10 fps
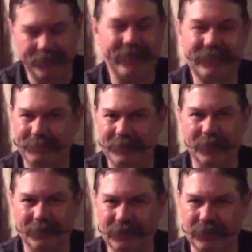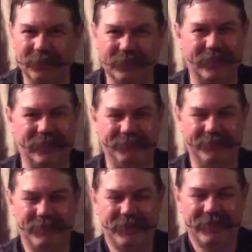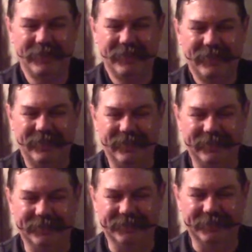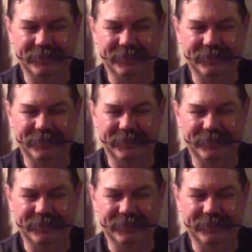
HBO and Showtime. And